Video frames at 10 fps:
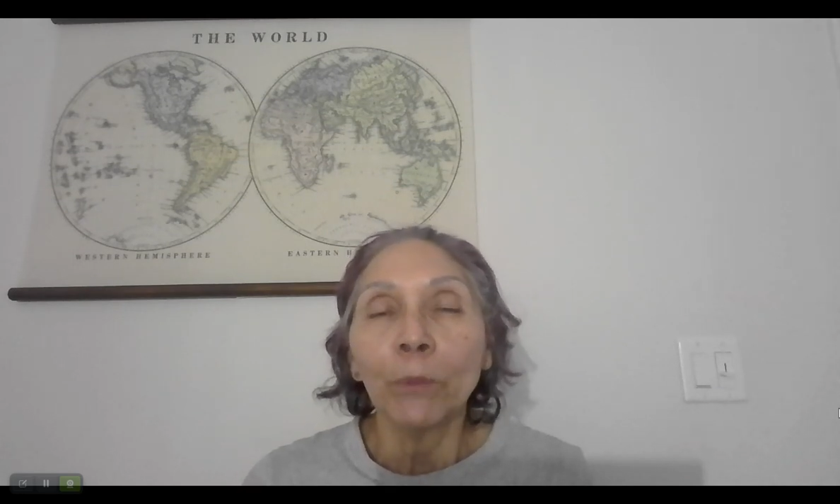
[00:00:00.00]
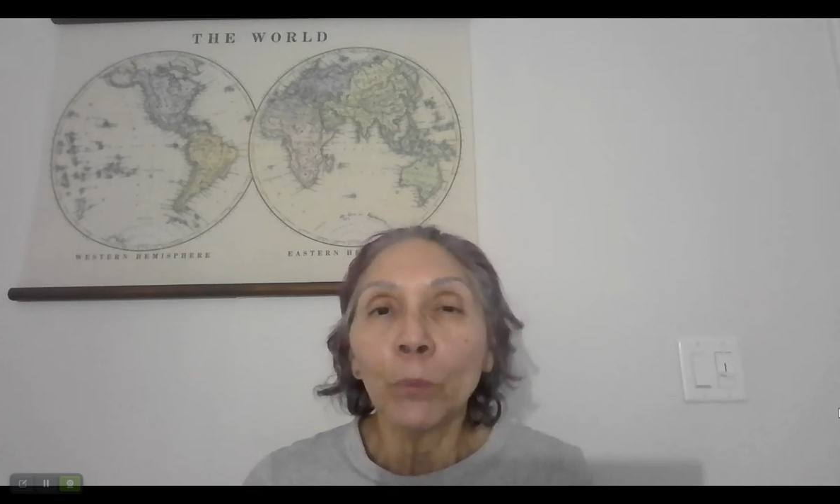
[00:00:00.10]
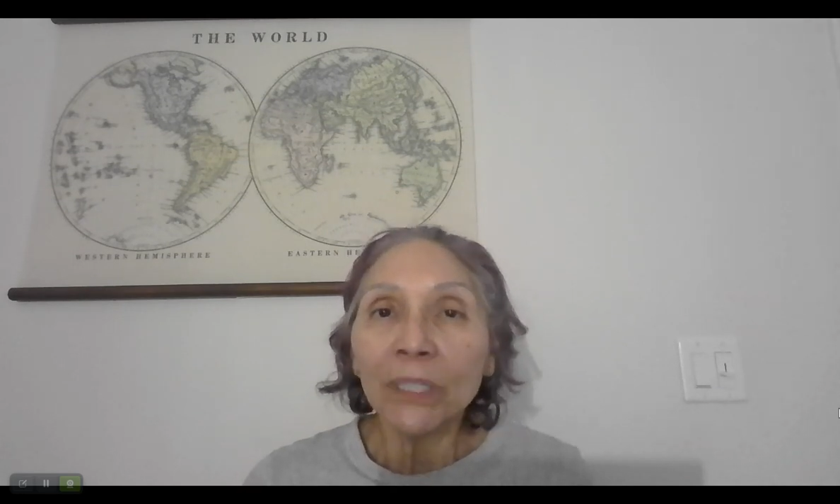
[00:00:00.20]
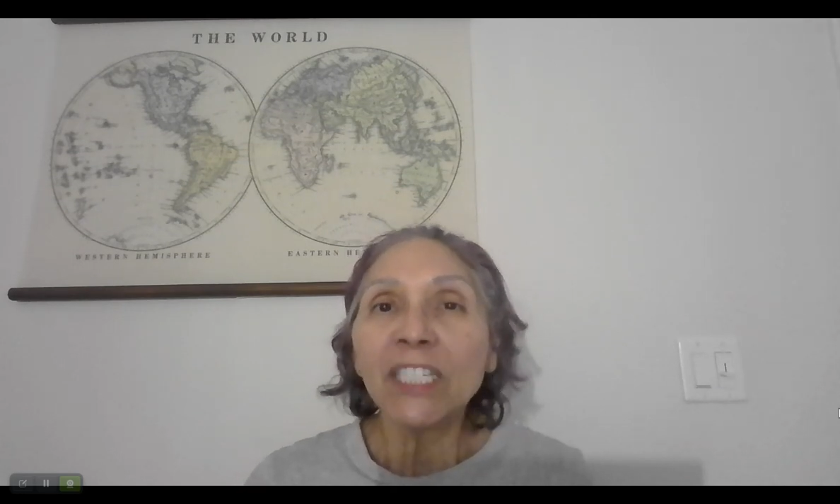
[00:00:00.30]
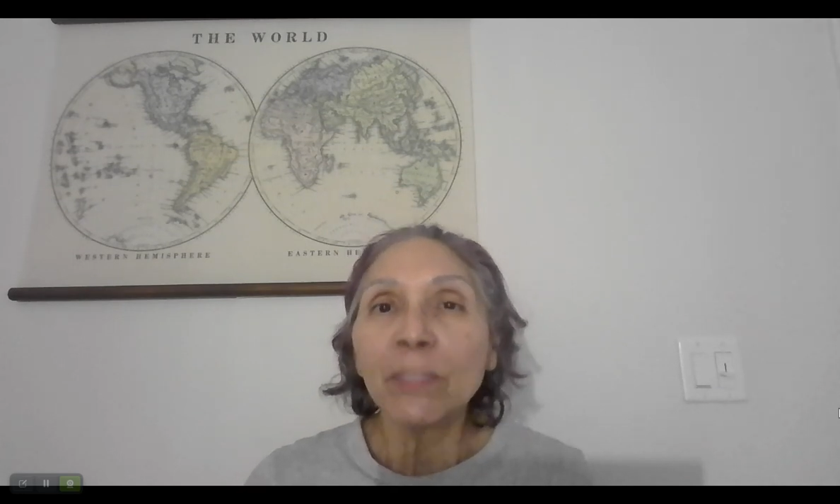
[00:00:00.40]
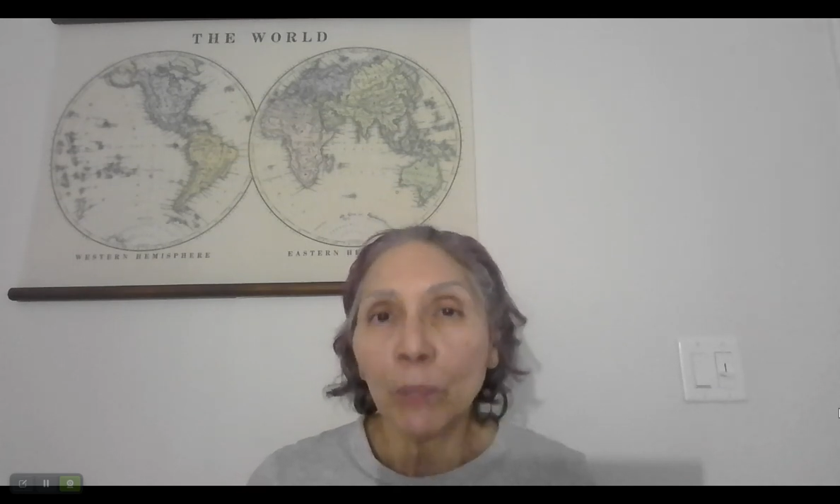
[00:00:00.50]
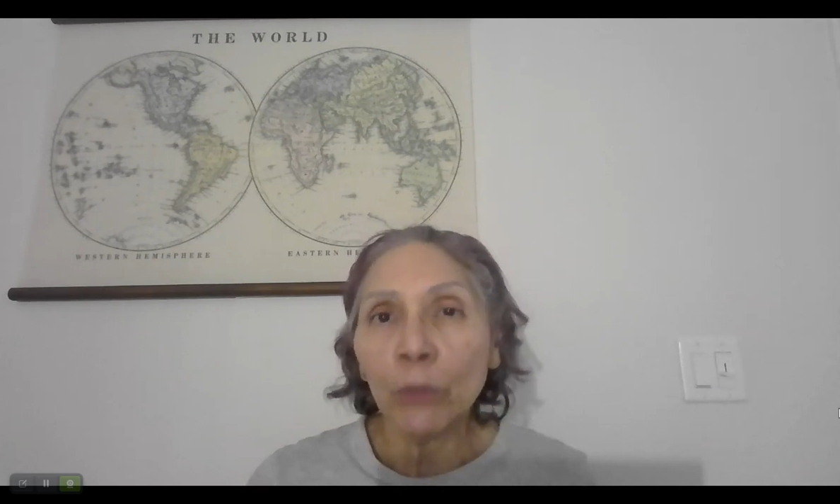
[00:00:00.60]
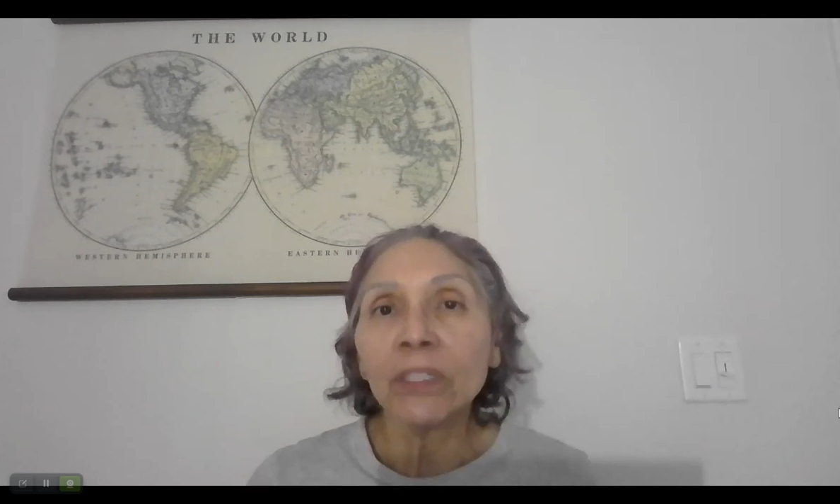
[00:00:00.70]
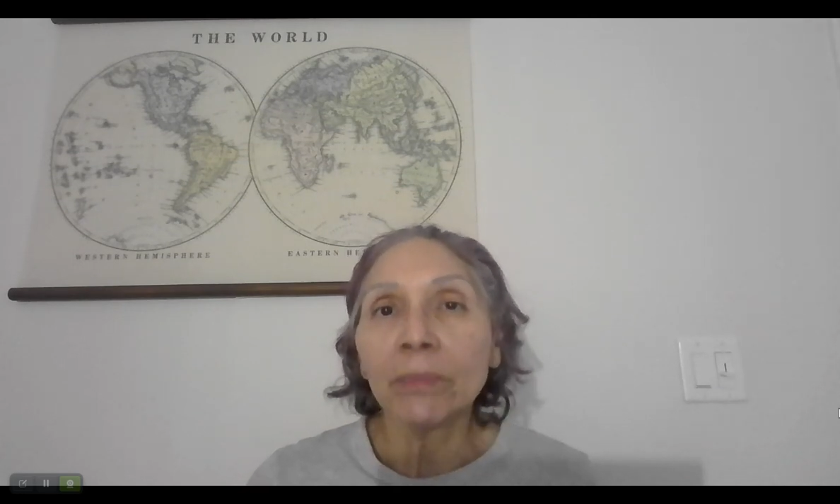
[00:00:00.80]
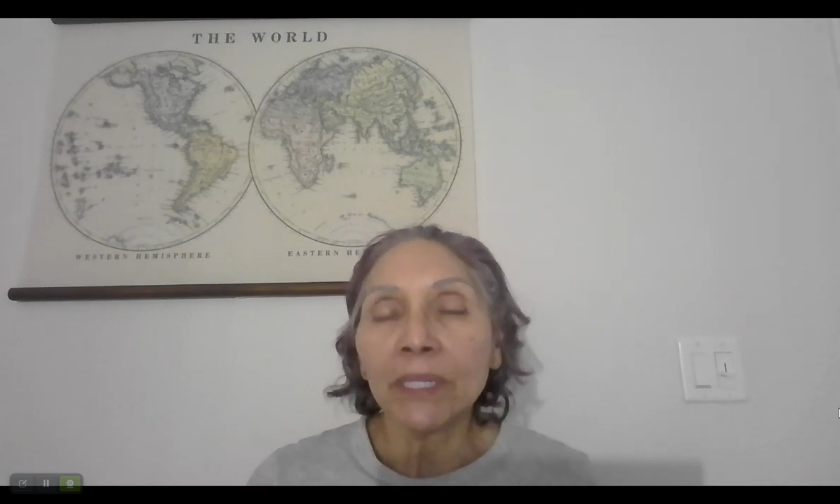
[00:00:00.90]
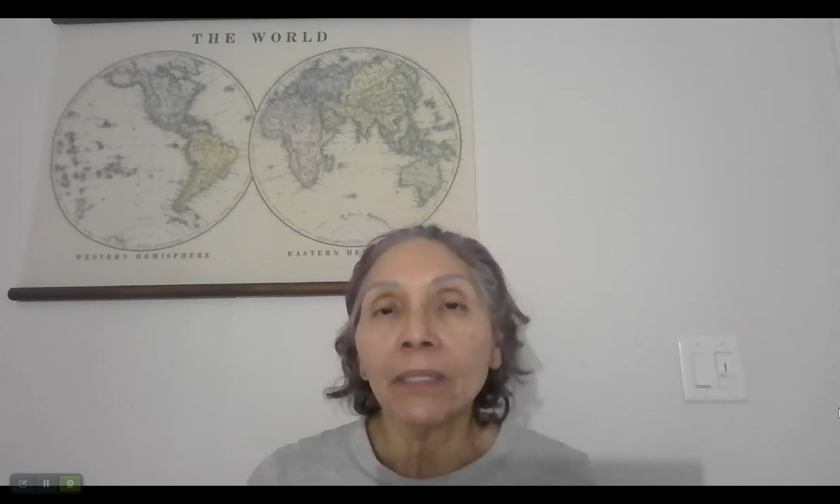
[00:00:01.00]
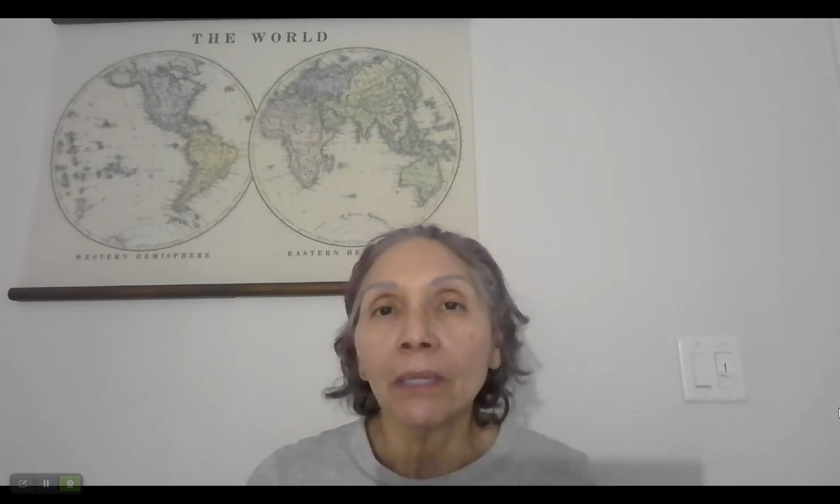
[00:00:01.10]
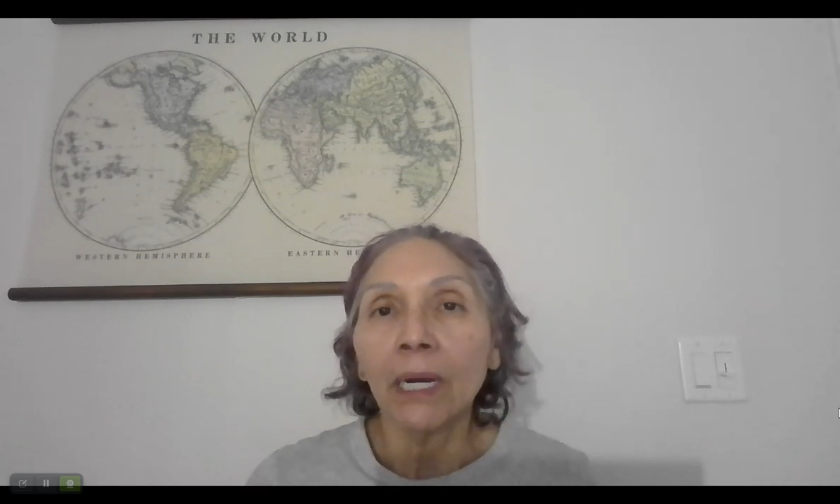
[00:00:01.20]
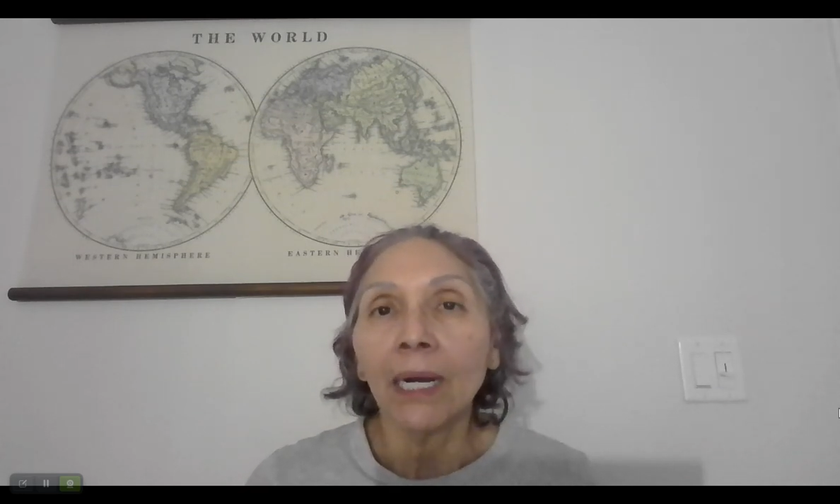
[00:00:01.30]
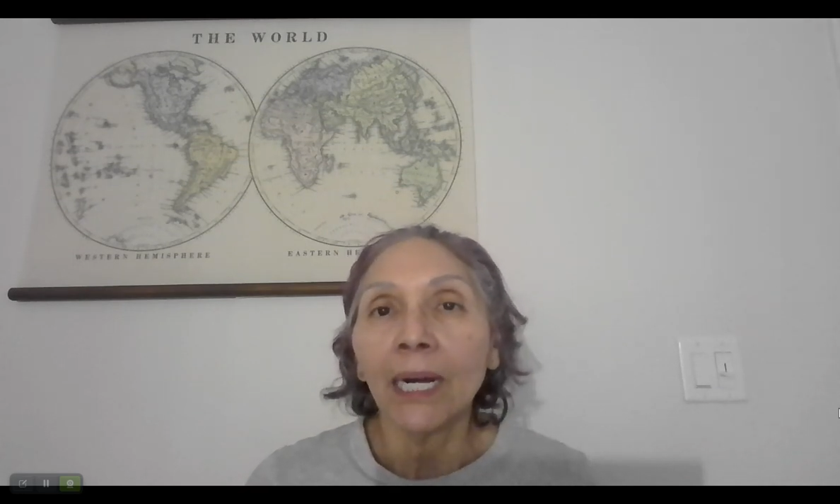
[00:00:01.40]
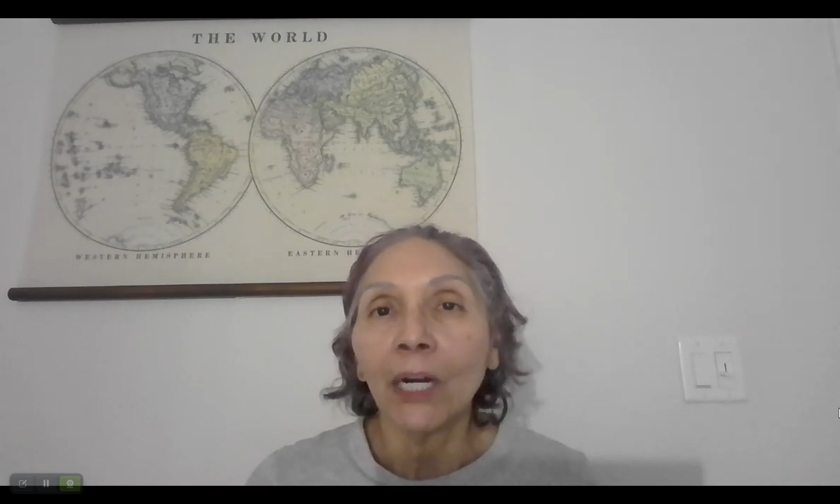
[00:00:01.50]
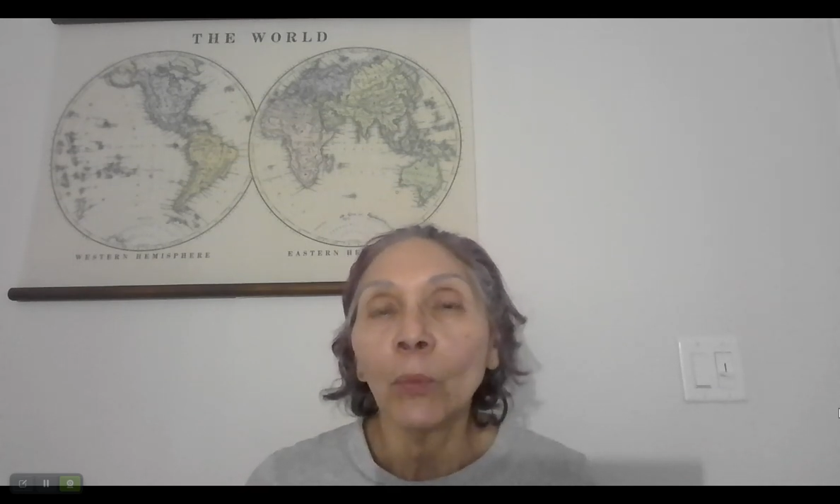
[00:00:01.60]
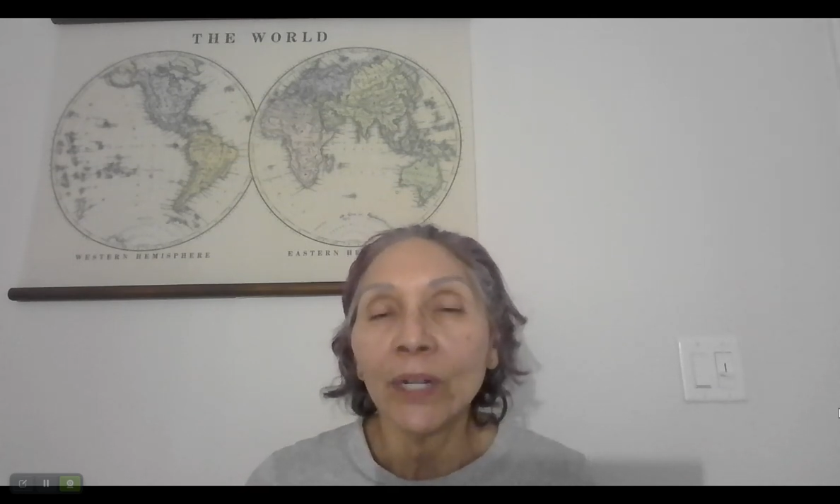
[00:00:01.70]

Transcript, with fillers: really spoke to me uh,